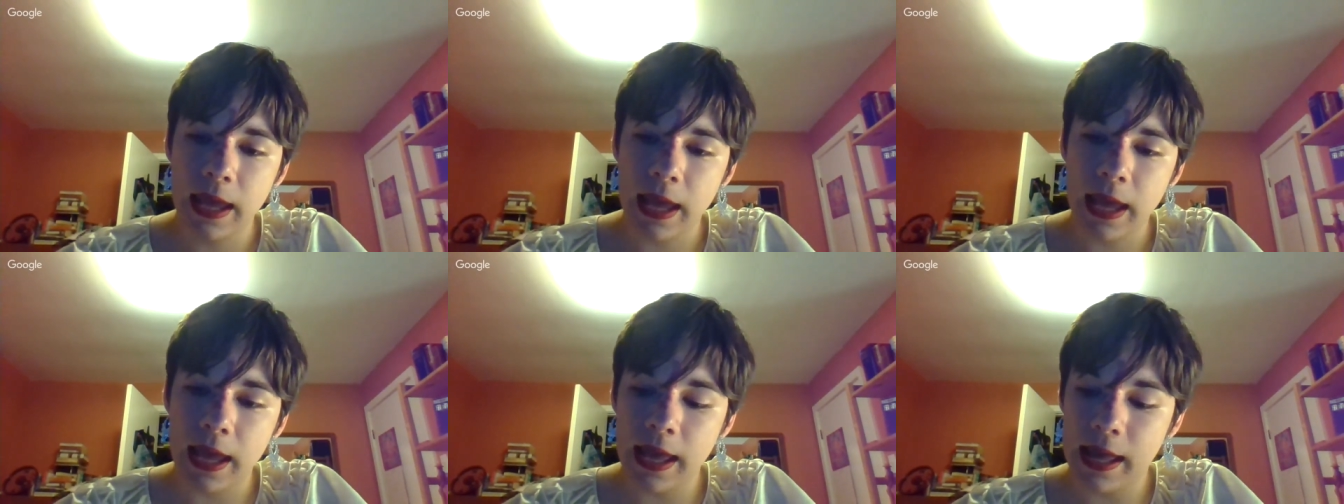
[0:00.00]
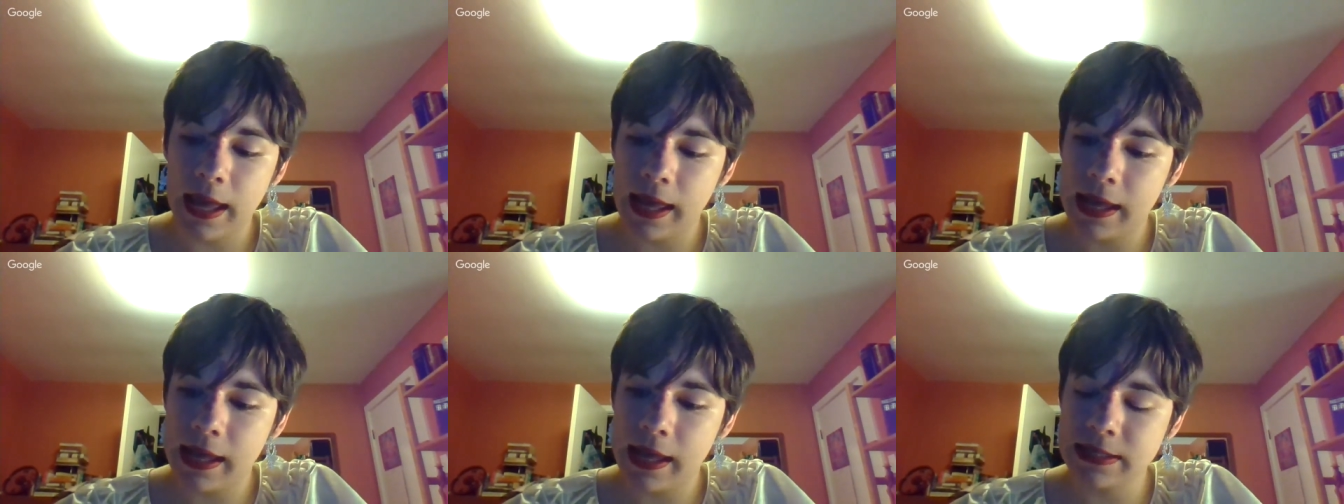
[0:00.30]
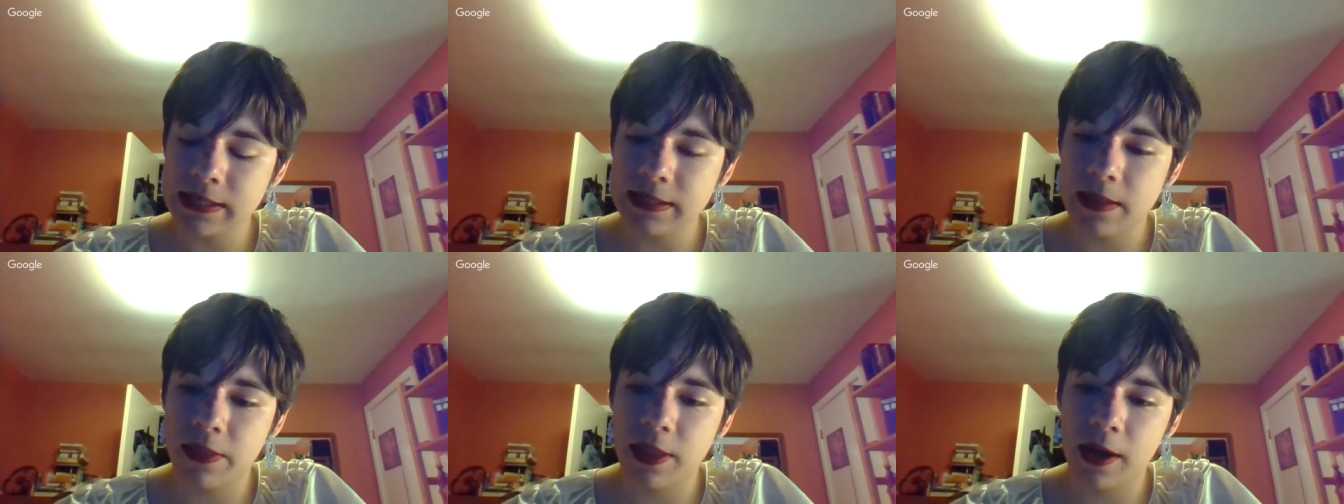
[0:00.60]

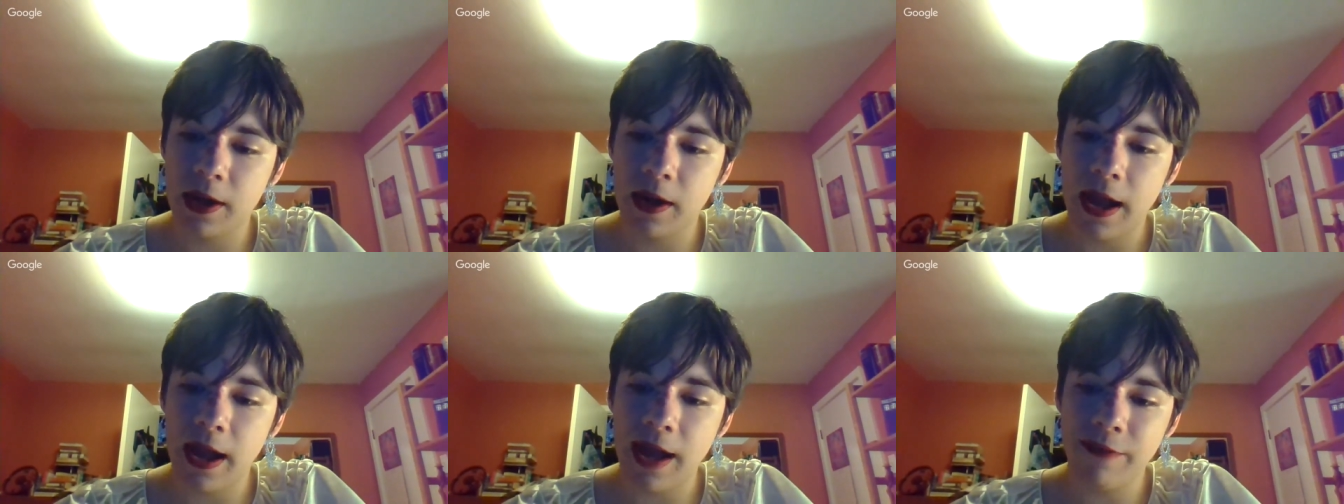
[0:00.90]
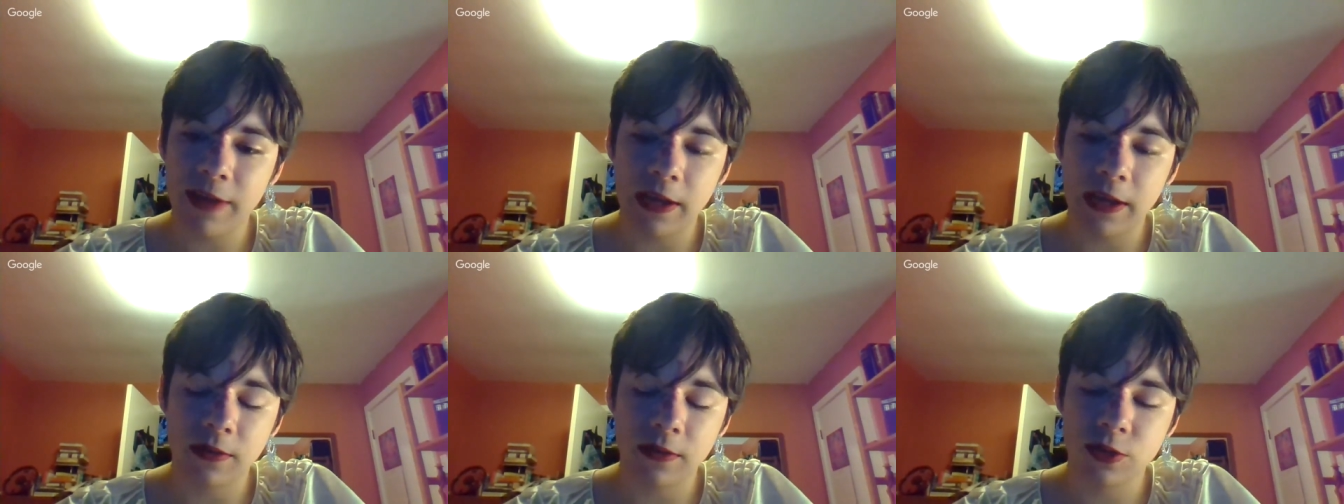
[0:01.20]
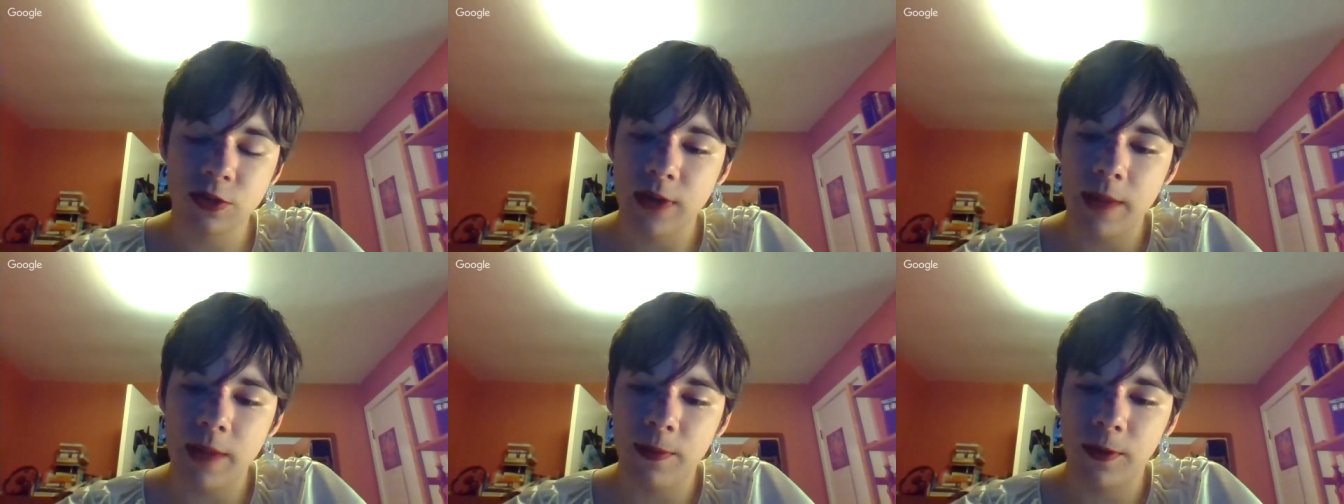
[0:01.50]
And they're having
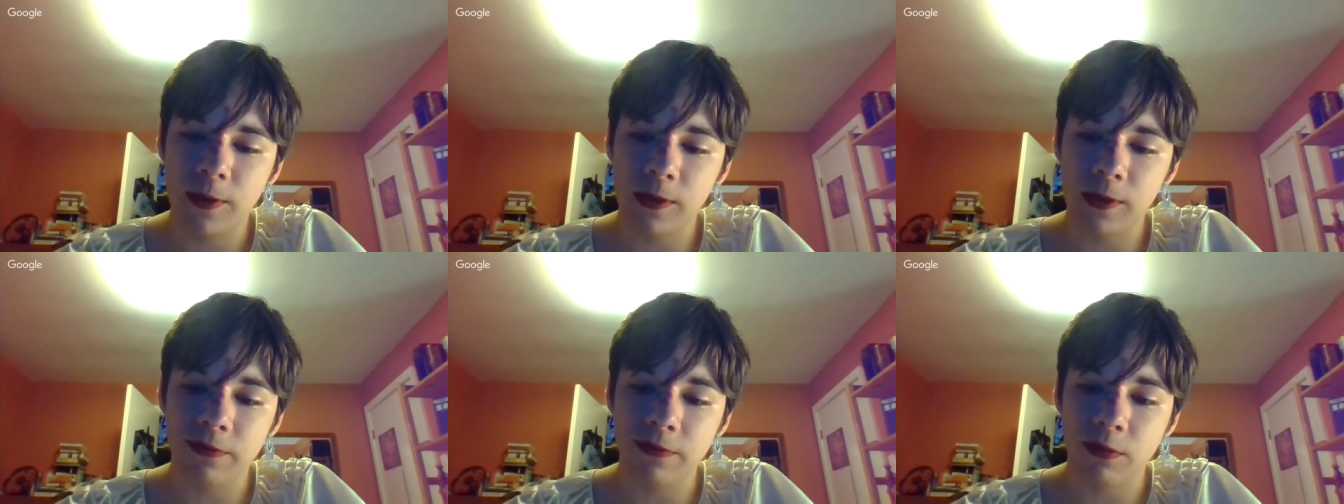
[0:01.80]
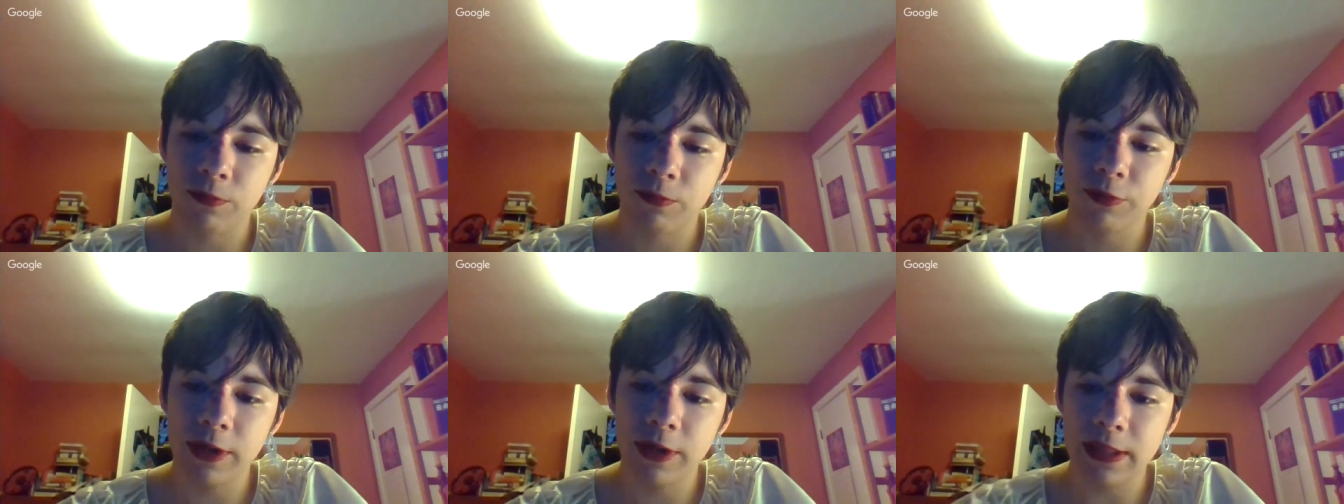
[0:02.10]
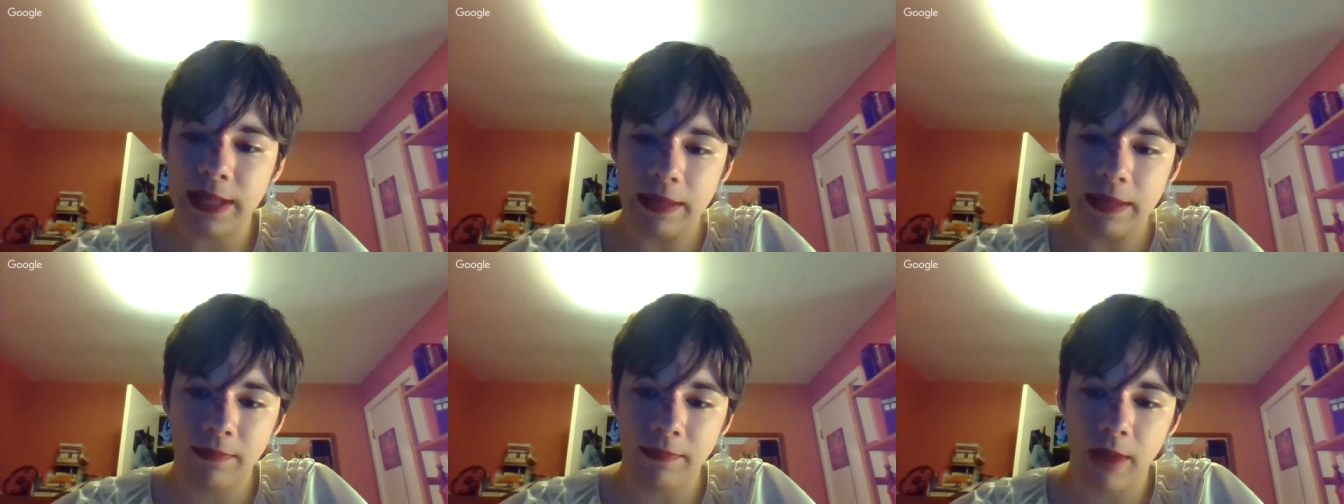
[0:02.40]
trouble
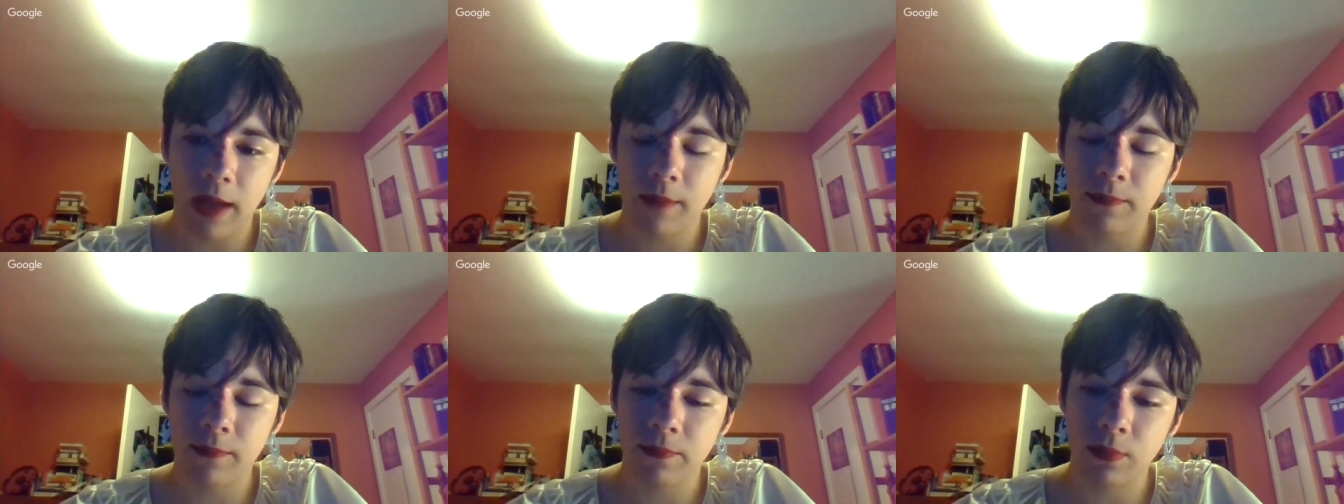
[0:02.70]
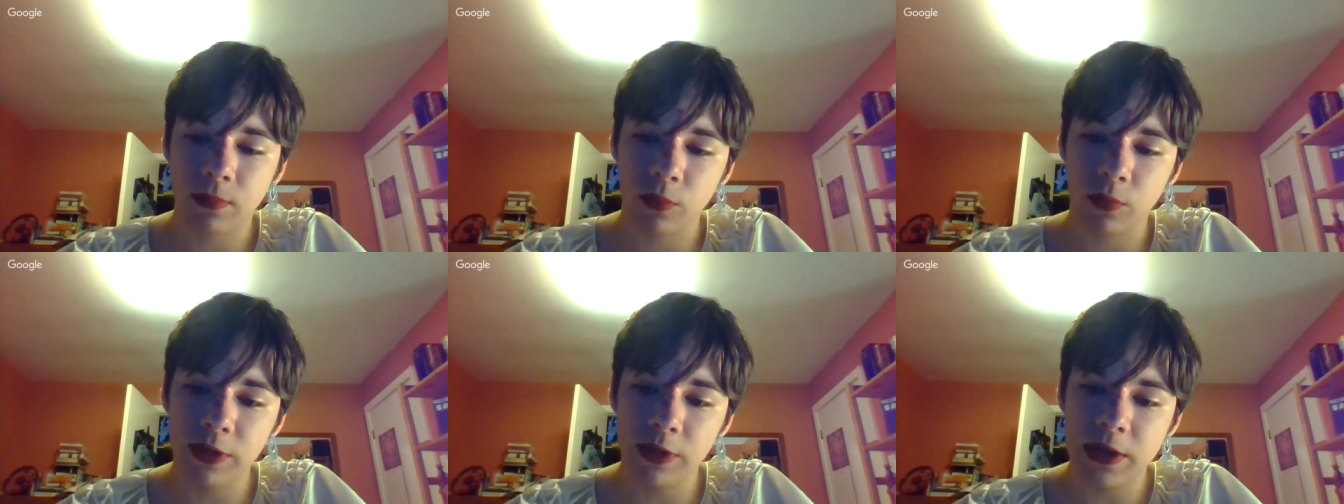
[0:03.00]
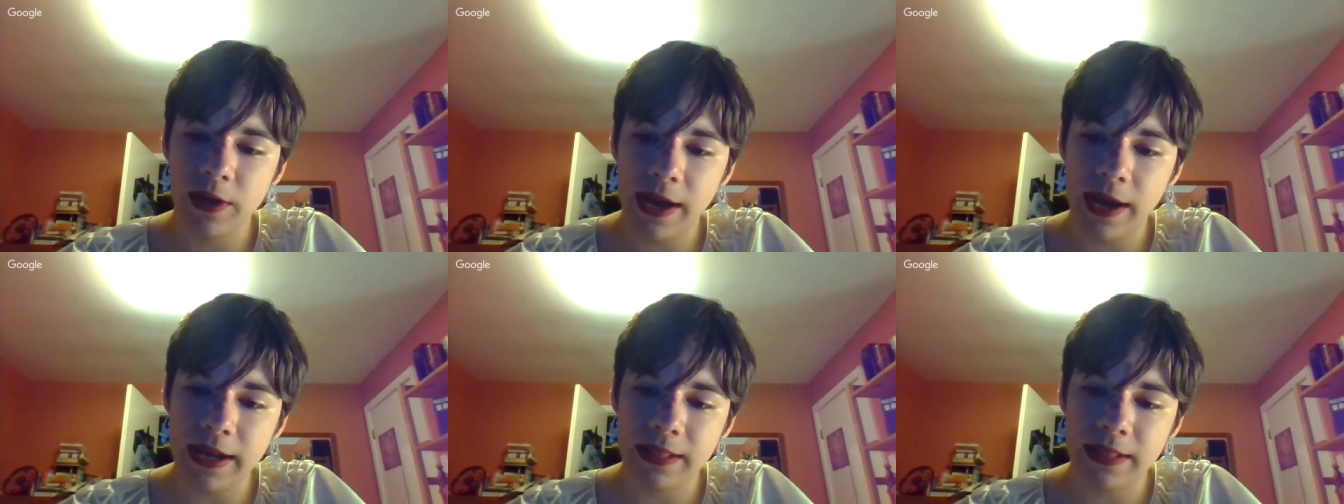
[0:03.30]
really
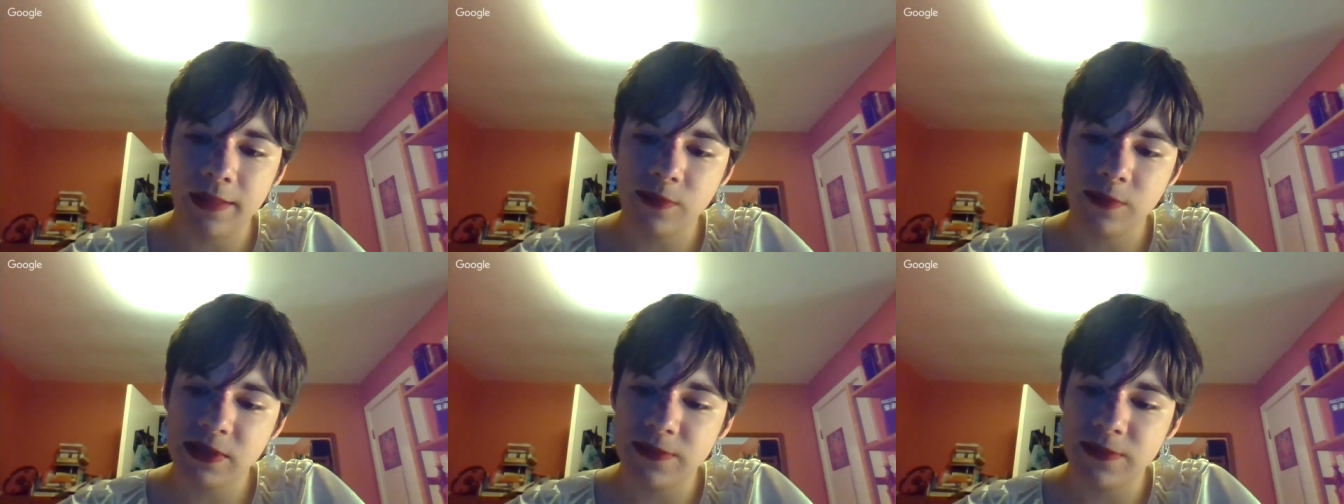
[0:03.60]
reuniting them.